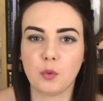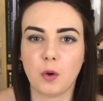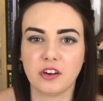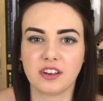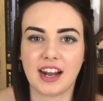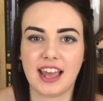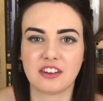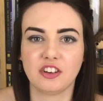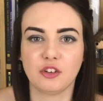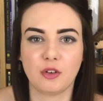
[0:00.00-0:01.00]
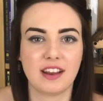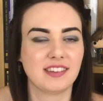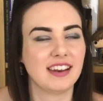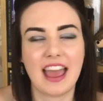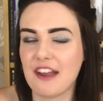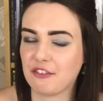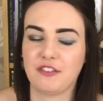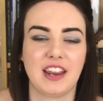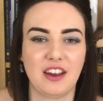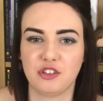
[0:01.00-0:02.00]
your wand collection, Chris, and
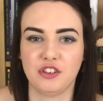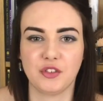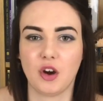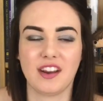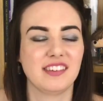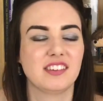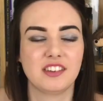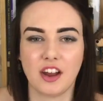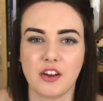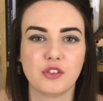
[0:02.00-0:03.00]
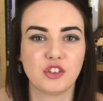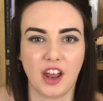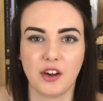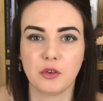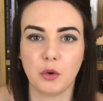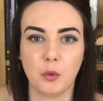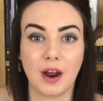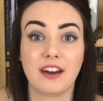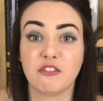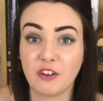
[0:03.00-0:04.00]
everything else you've got is so, so
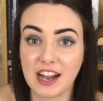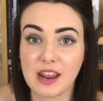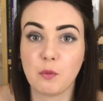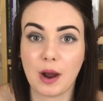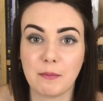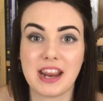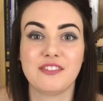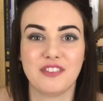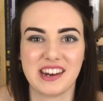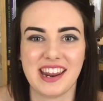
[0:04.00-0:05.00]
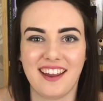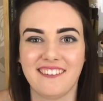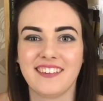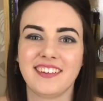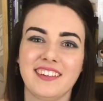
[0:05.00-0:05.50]
cool and a really well-made video.